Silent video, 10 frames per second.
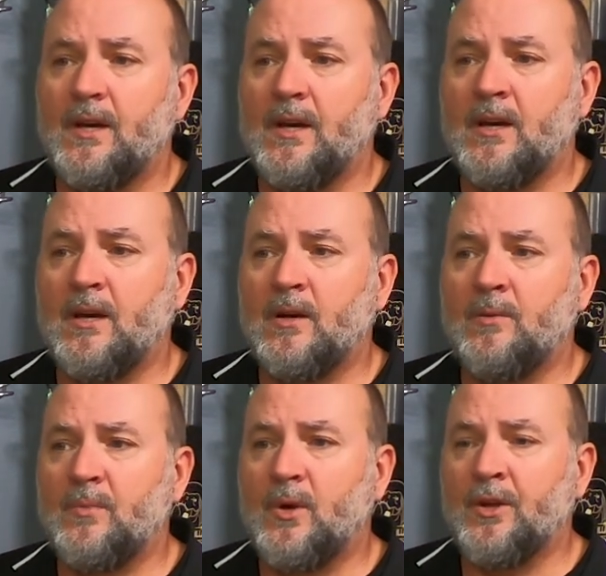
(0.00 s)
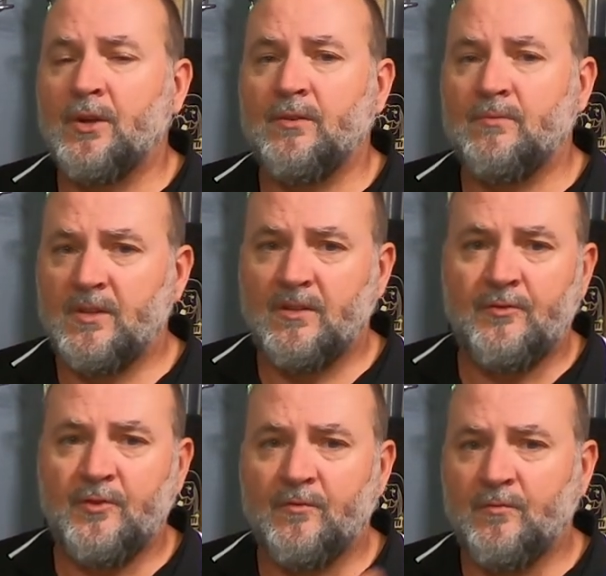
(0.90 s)

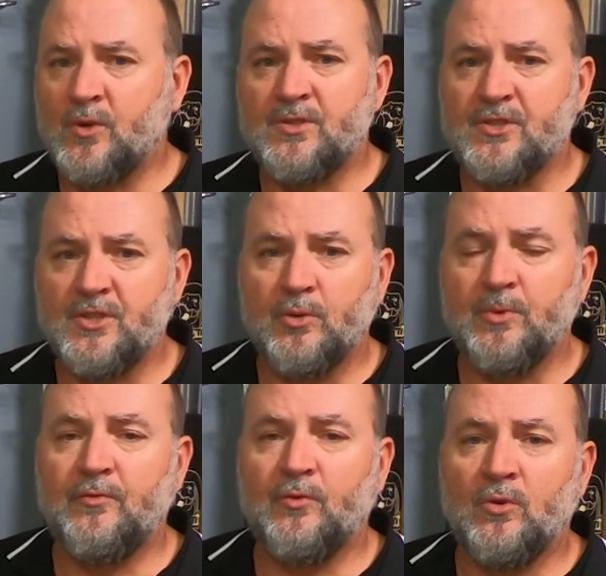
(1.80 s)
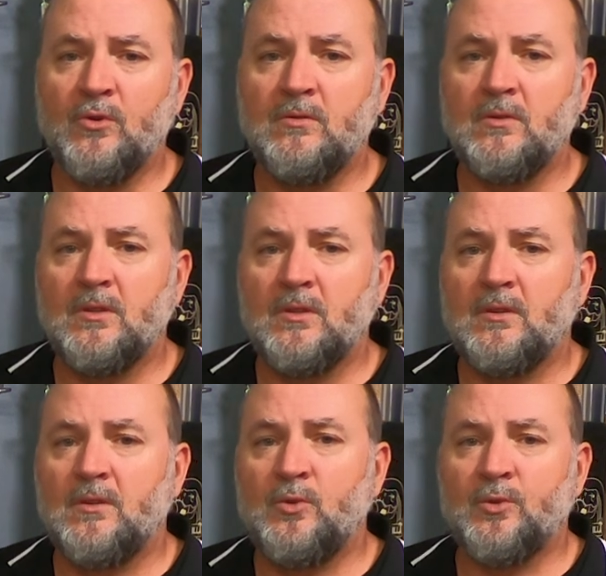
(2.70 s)
If you've watched this channel before,
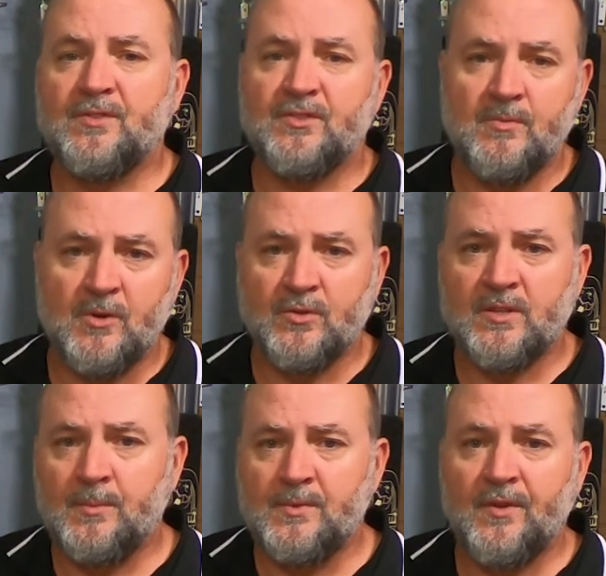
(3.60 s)
you would have seen my old taps.